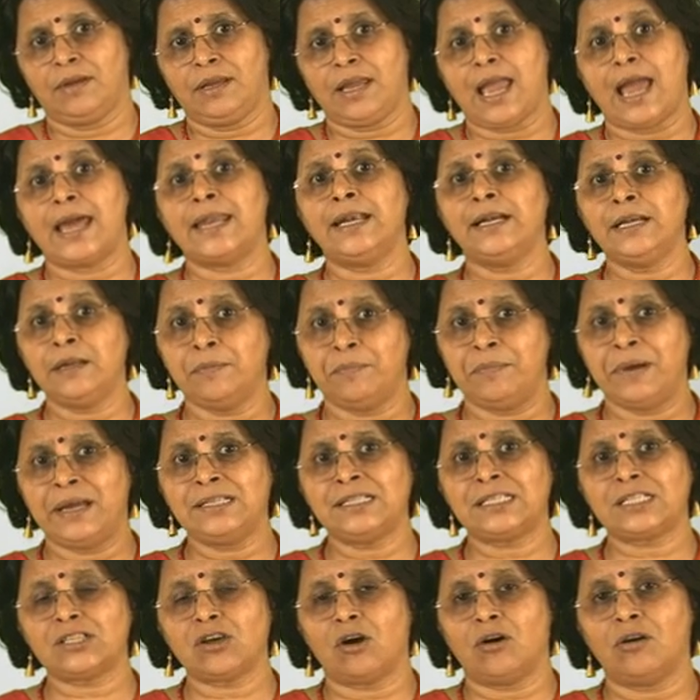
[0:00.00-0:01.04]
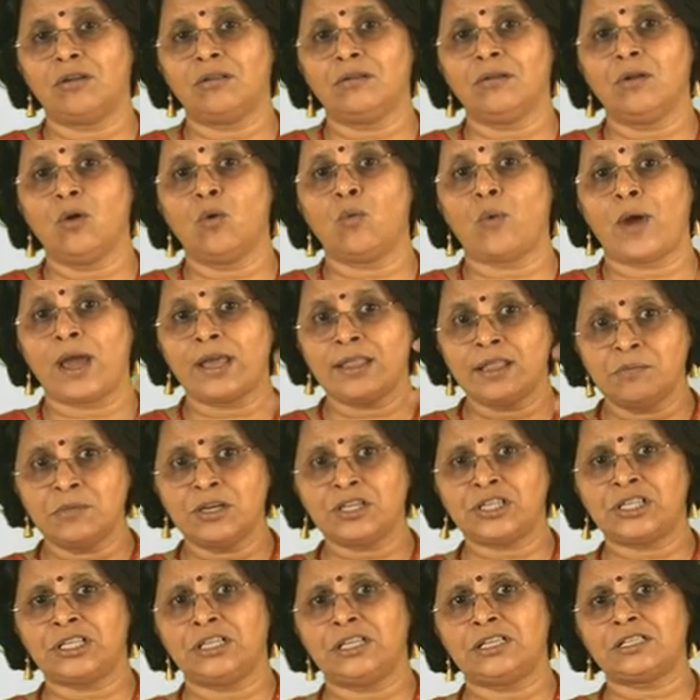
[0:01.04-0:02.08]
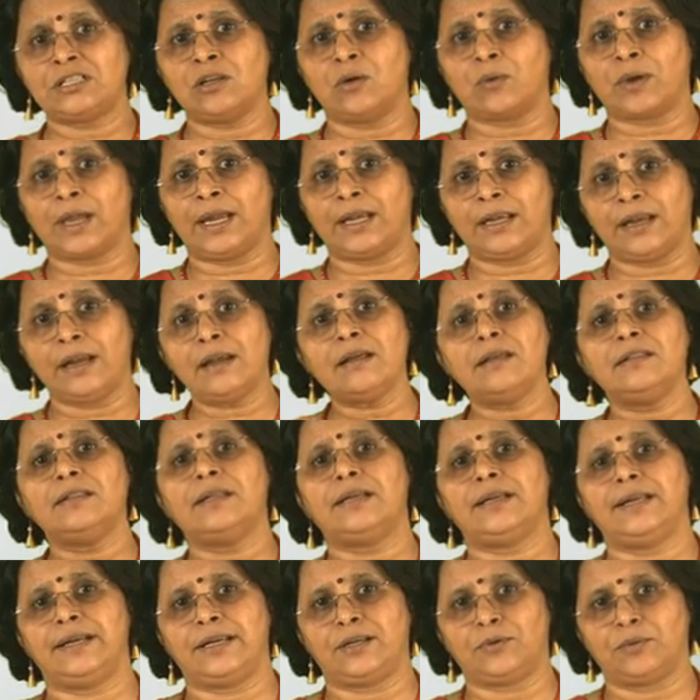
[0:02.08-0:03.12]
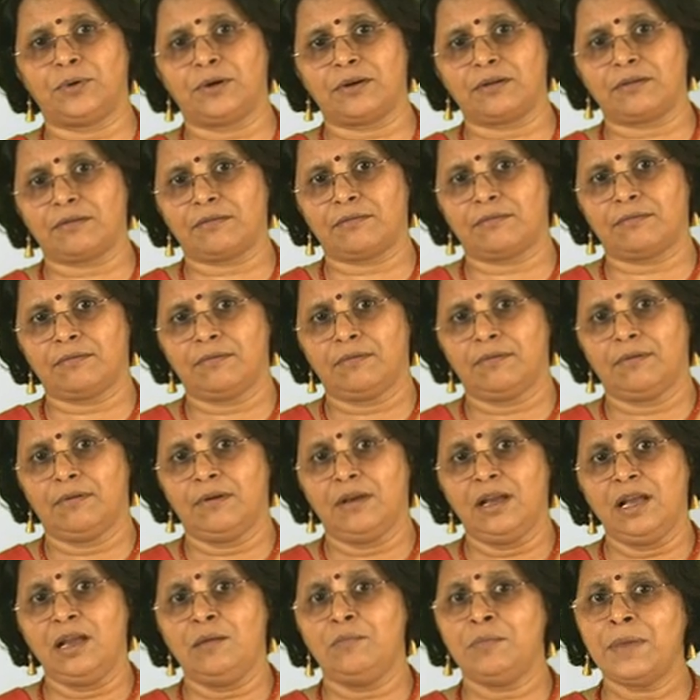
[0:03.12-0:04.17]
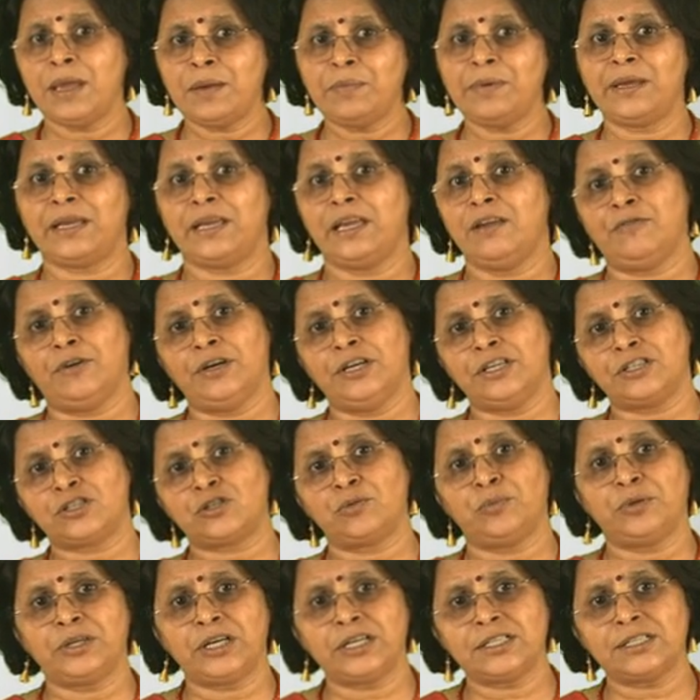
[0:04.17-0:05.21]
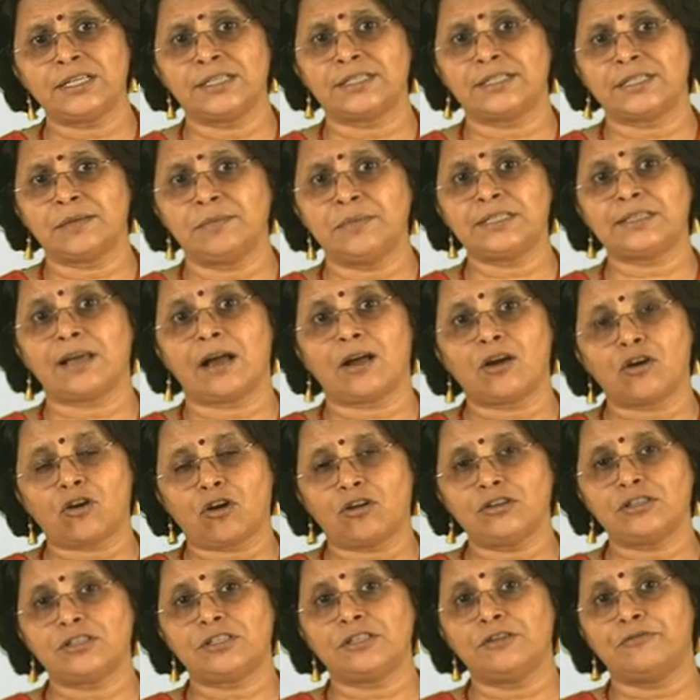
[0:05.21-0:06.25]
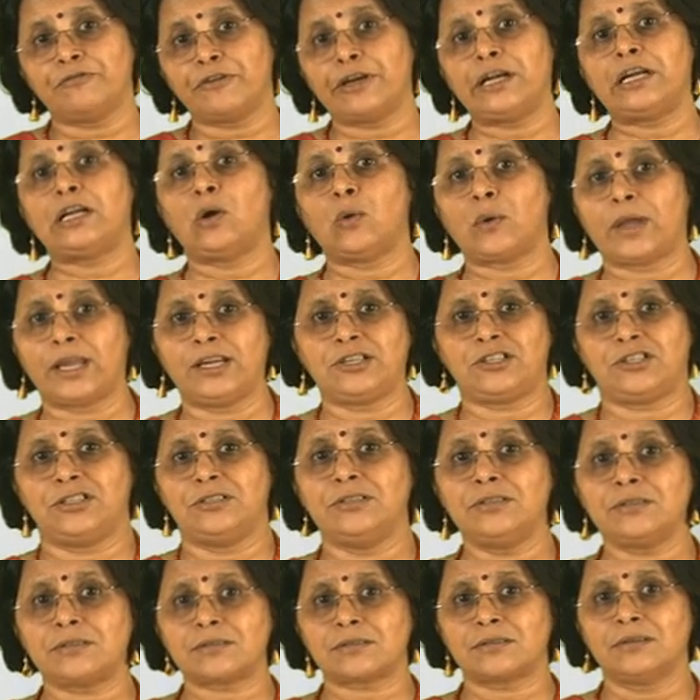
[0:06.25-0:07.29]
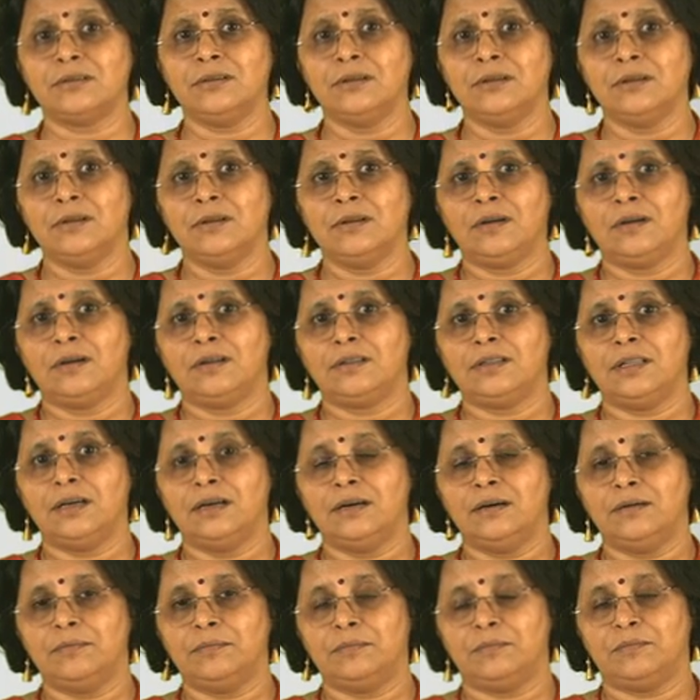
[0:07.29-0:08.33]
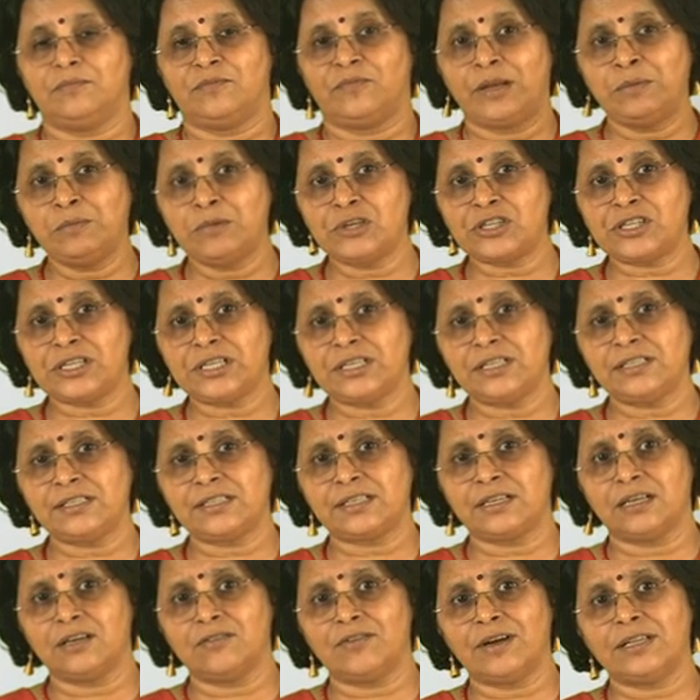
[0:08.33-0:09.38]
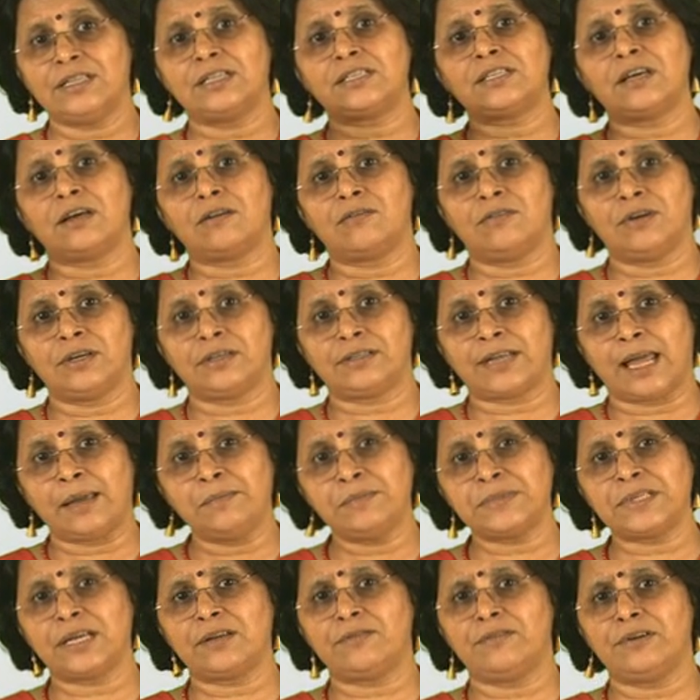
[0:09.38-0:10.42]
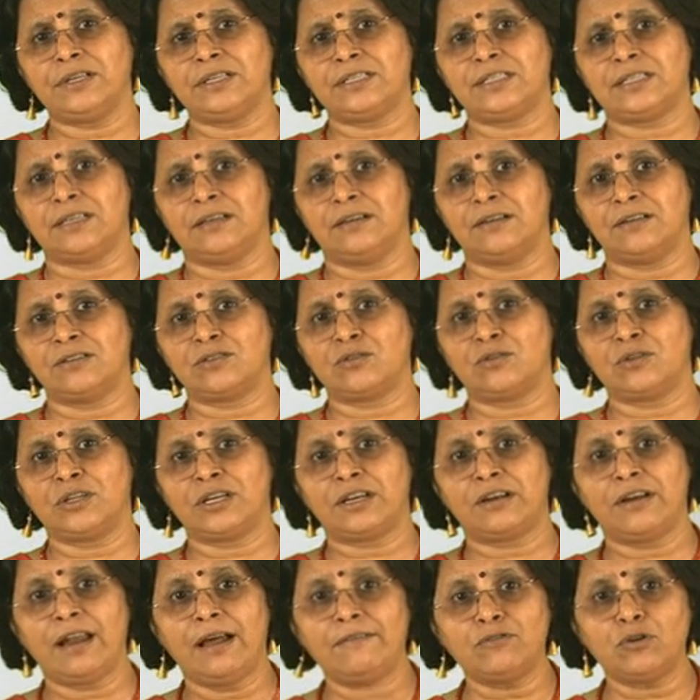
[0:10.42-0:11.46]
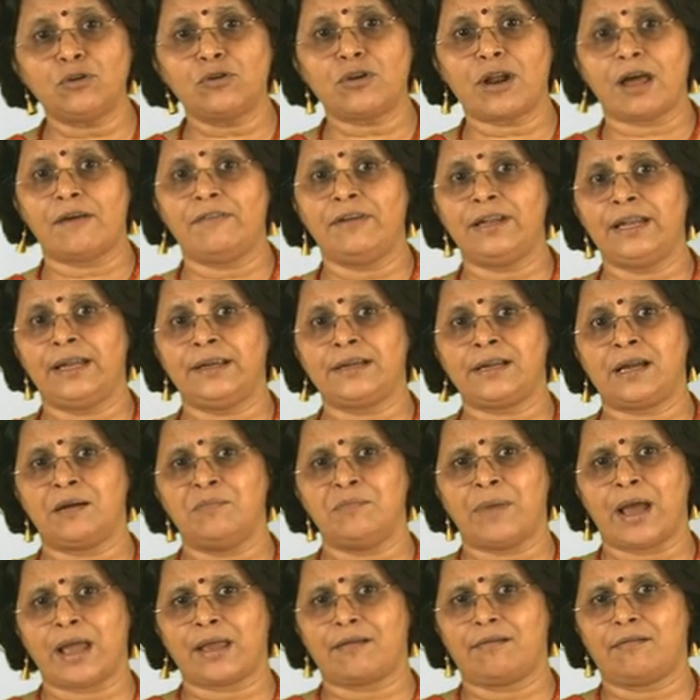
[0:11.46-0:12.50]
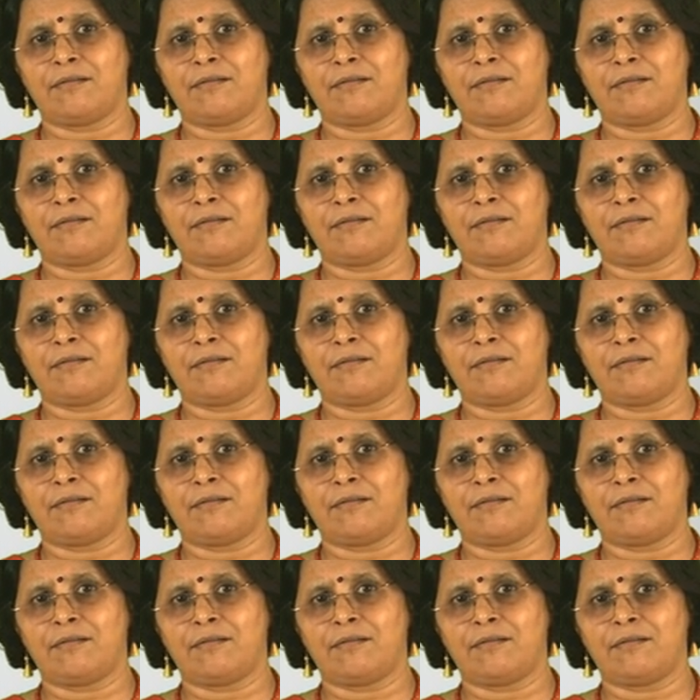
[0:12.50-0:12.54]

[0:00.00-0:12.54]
And it depends on where the machine is located in the network. Maybe if a distributed system is across different locations, the one machine is here while the time server is here, so it will have to travel and come back.